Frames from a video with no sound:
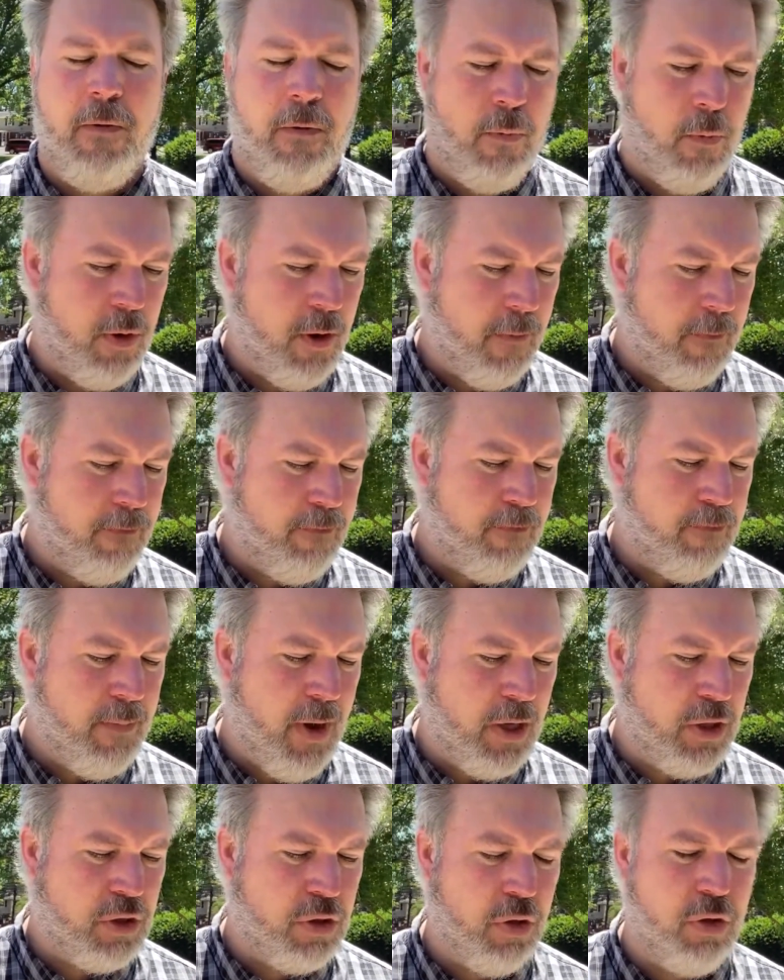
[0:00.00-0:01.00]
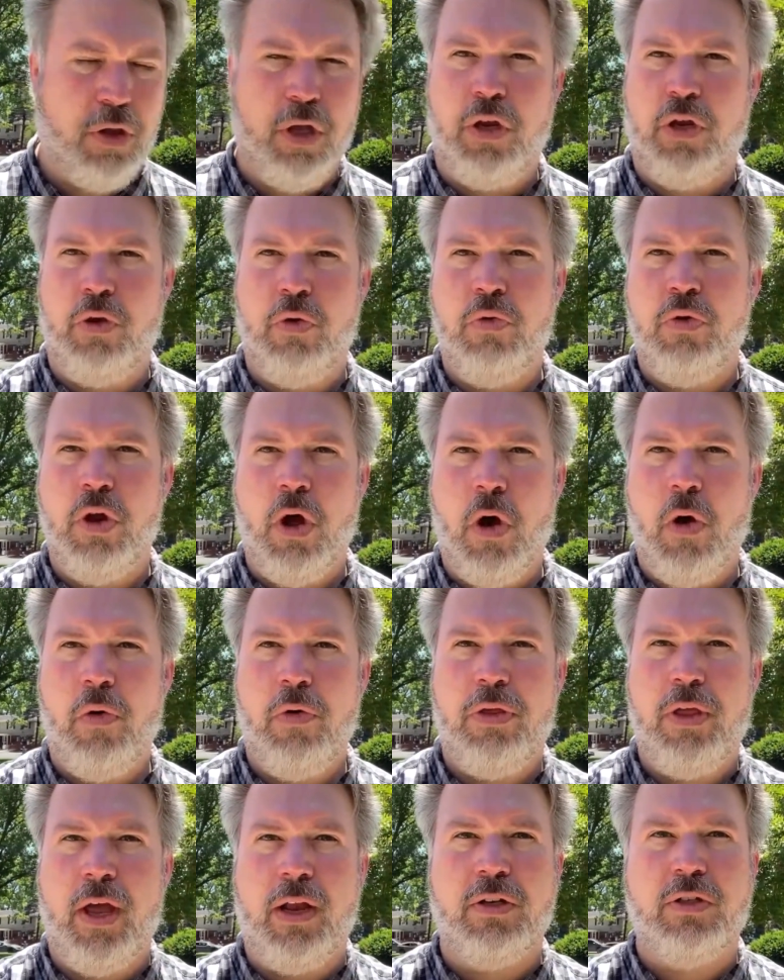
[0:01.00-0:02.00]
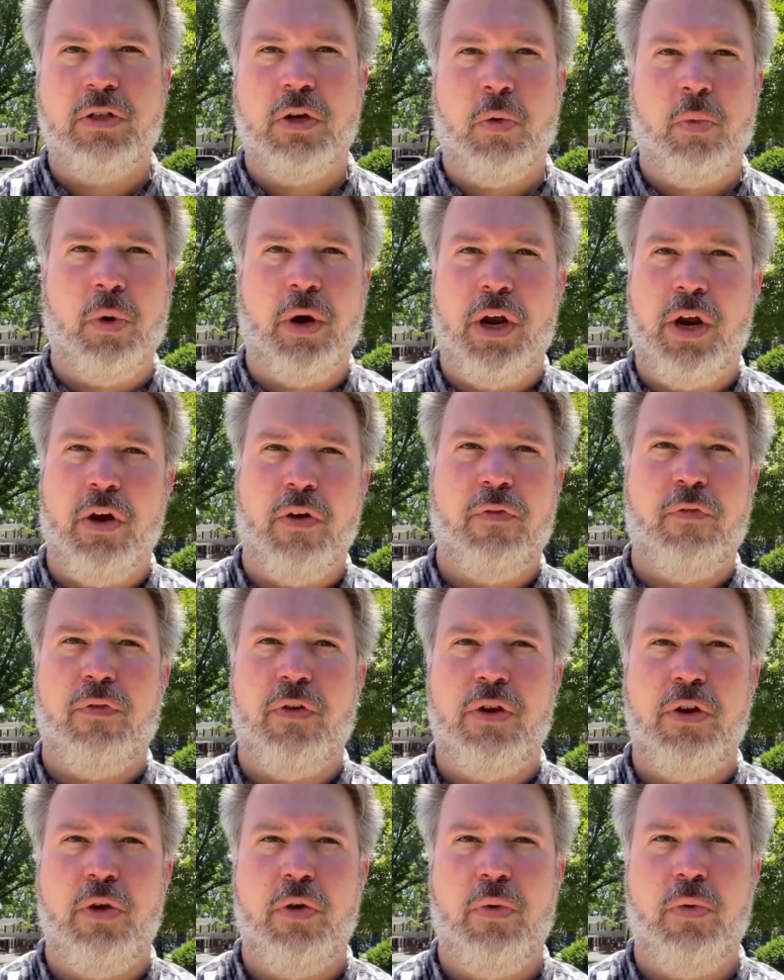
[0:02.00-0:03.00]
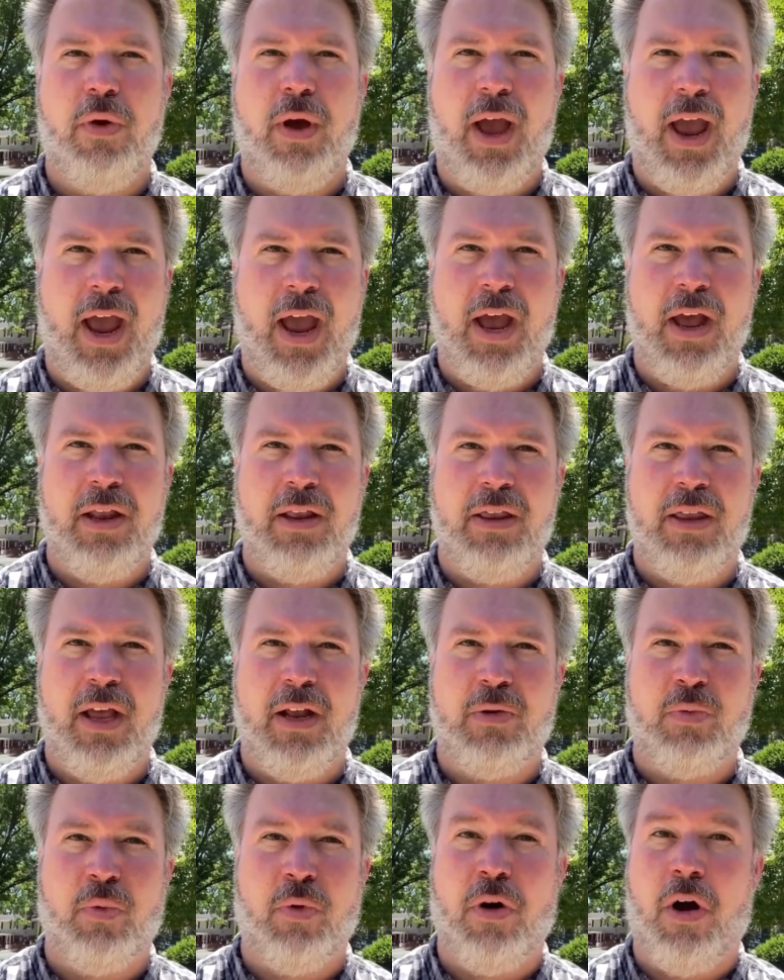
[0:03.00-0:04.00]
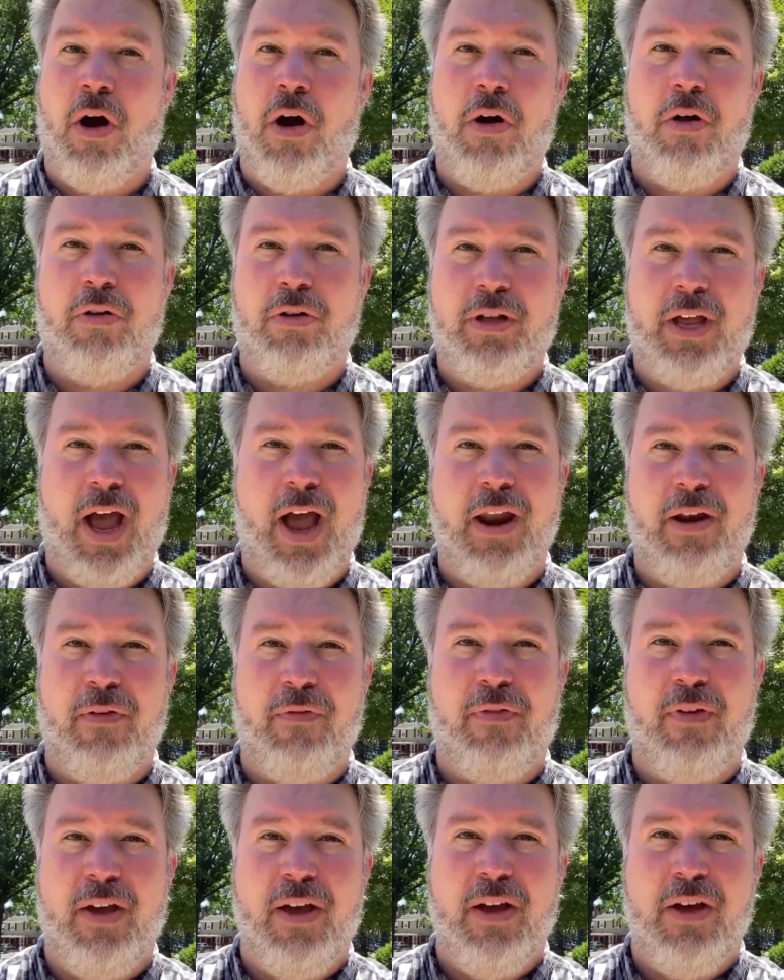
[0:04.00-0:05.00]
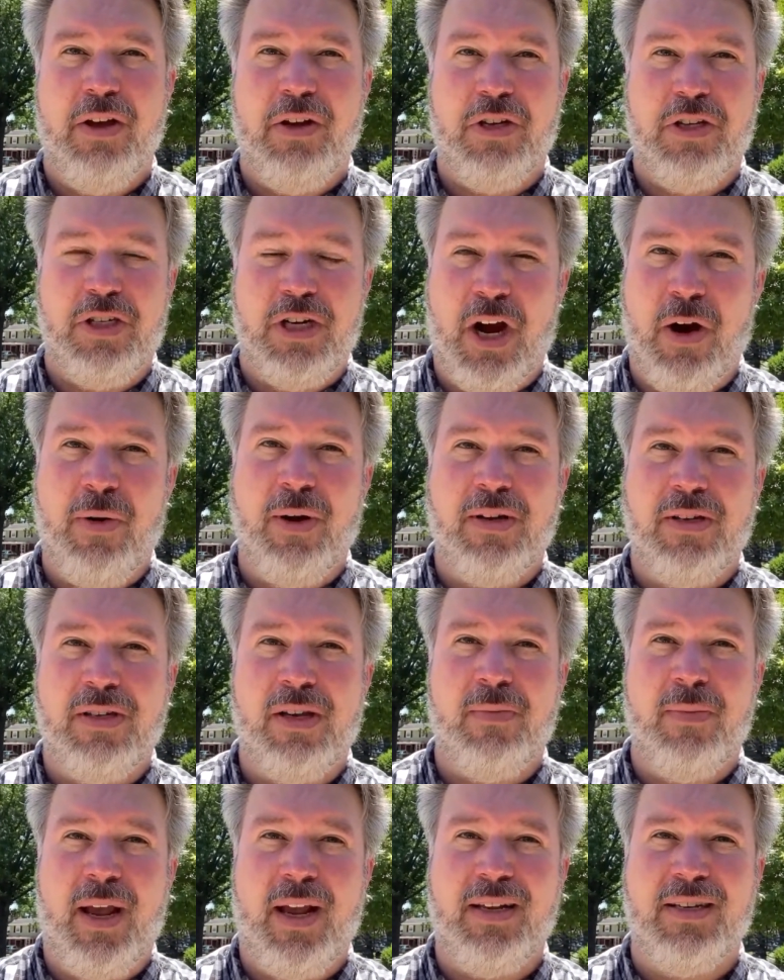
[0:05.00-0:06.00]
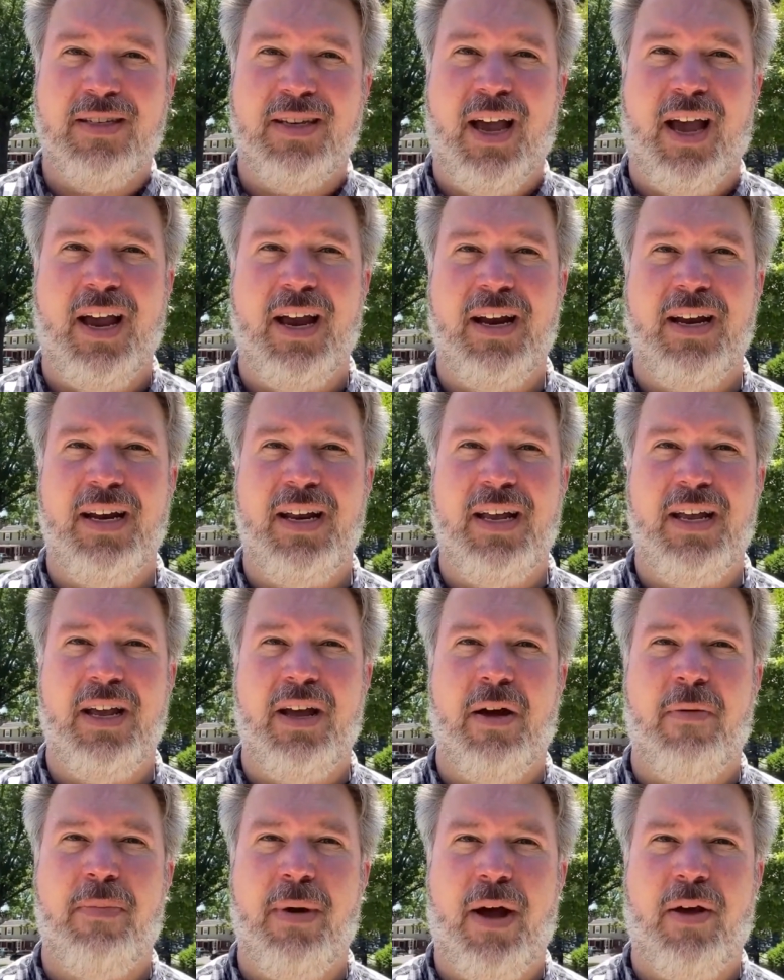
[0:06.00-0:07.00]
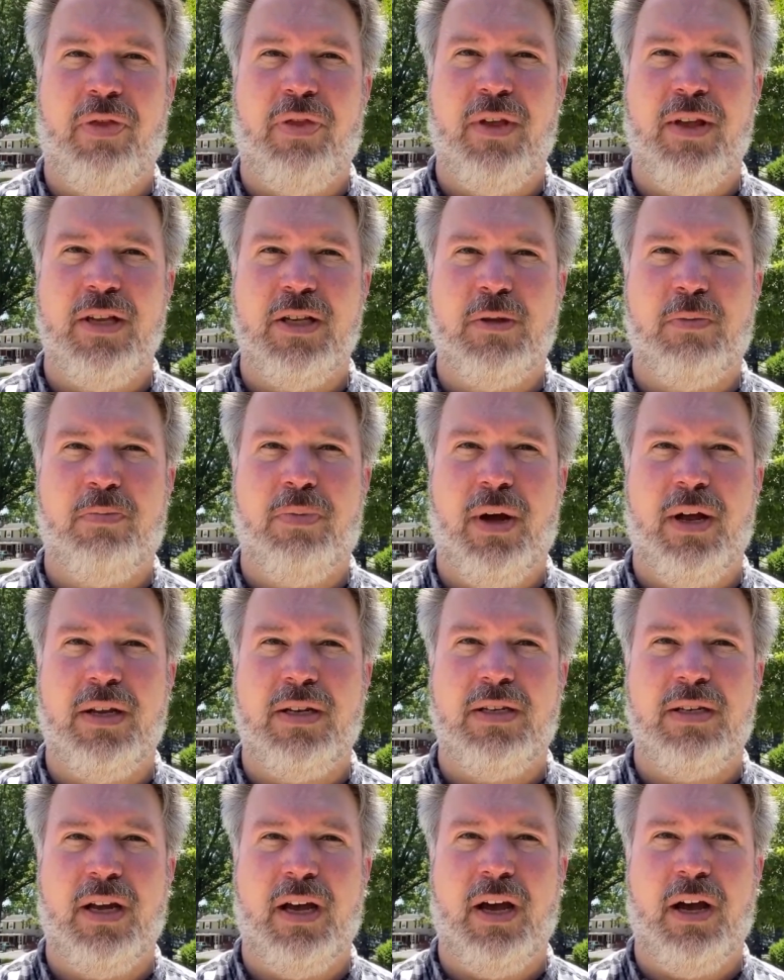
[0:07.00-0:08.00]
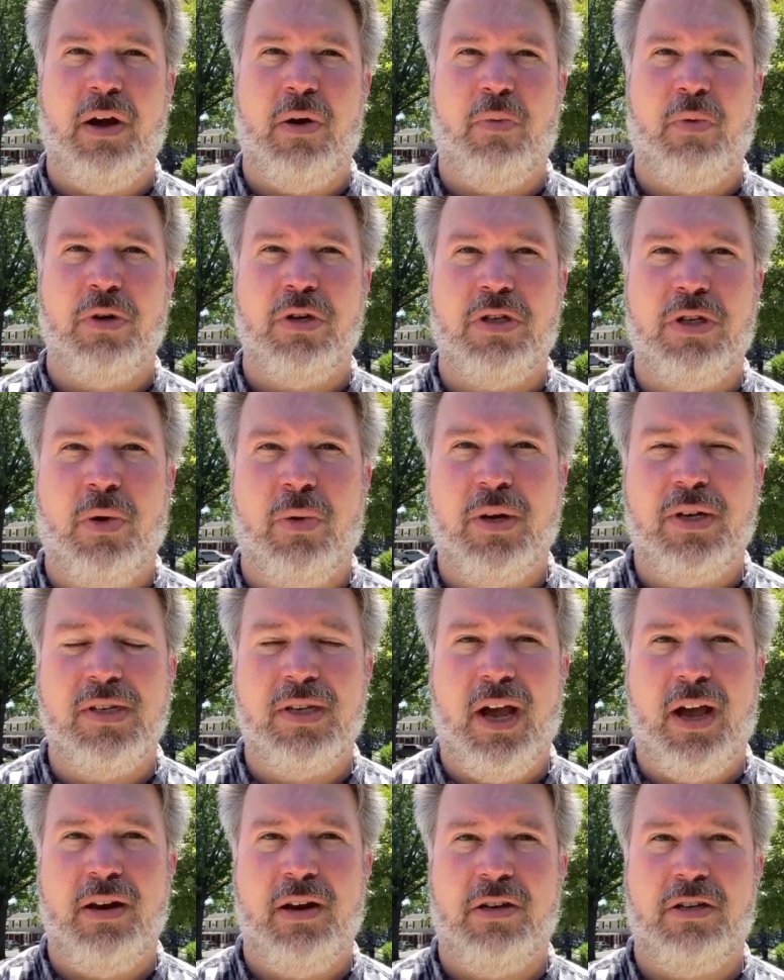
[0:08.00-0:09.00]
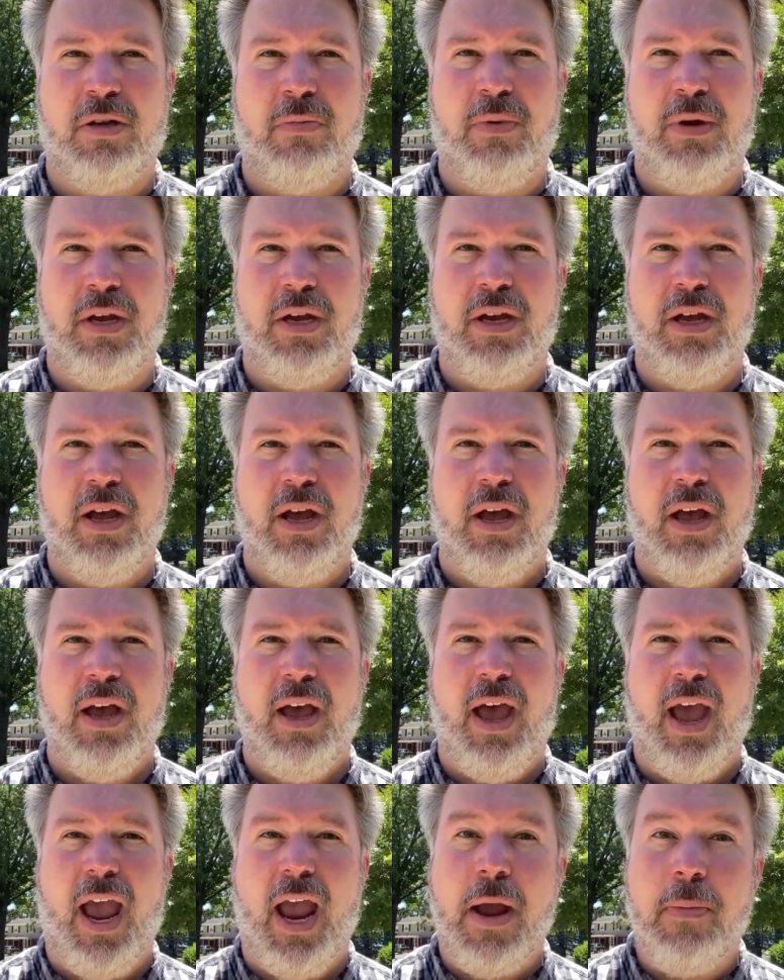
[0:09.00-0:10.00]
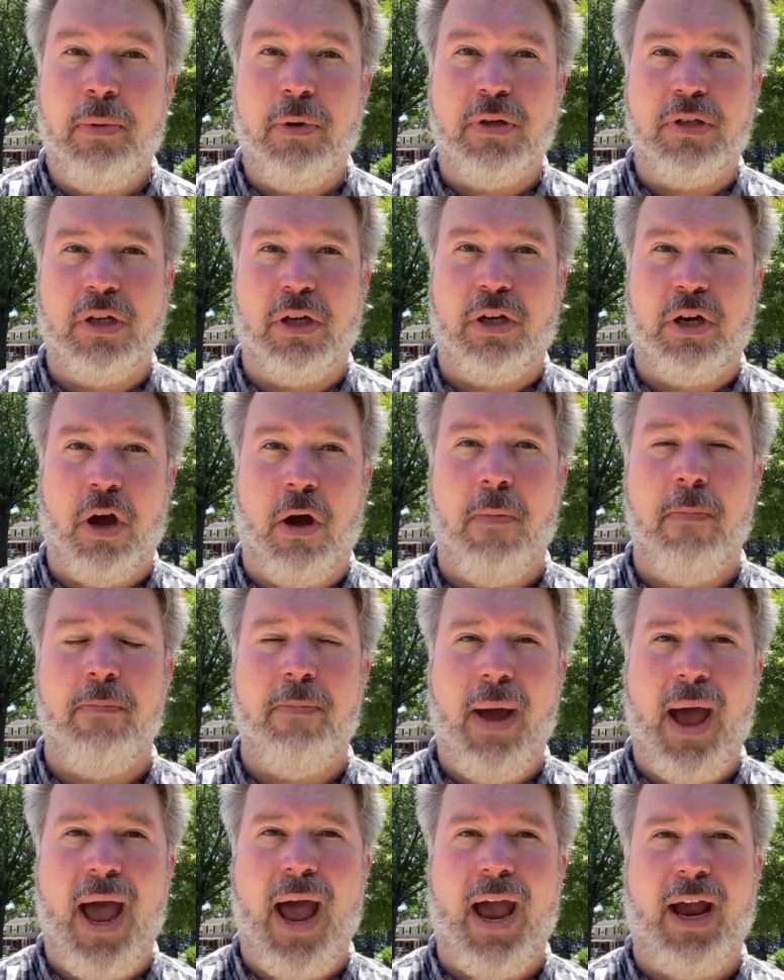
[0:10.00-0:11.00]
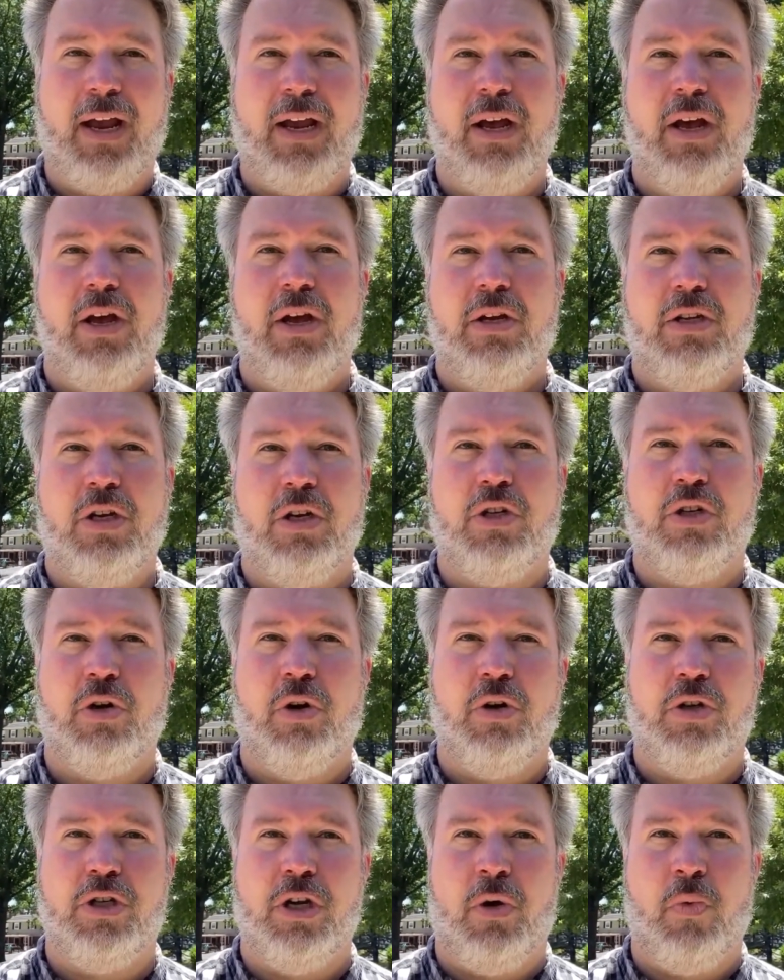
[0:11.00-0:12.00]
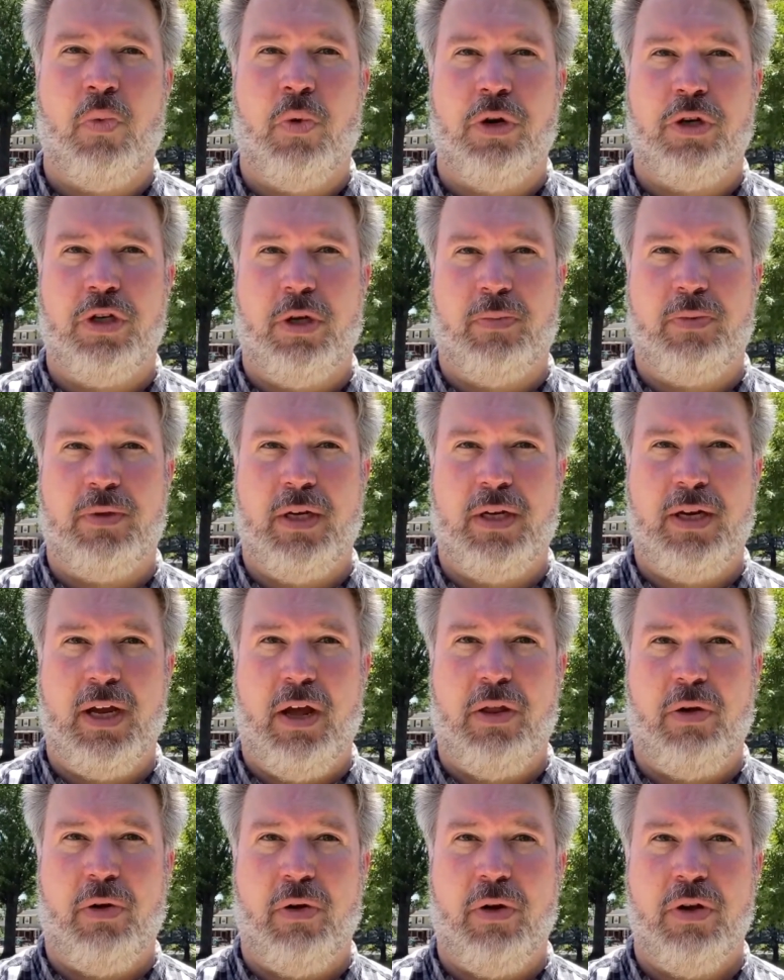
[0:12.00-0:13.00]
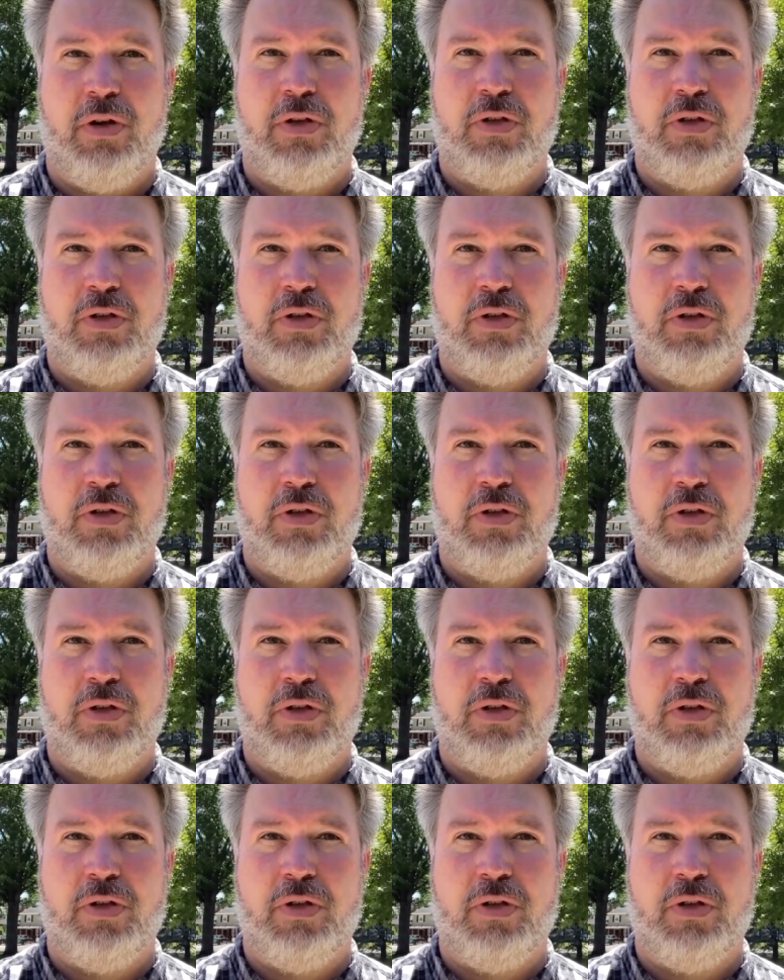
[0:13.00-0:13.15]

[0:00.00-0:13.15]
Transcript: we want to make sure that you know that we're here for you and that we're all kind of sharing some anxiety about this, but we're so excited to be able to come back to church and worship together.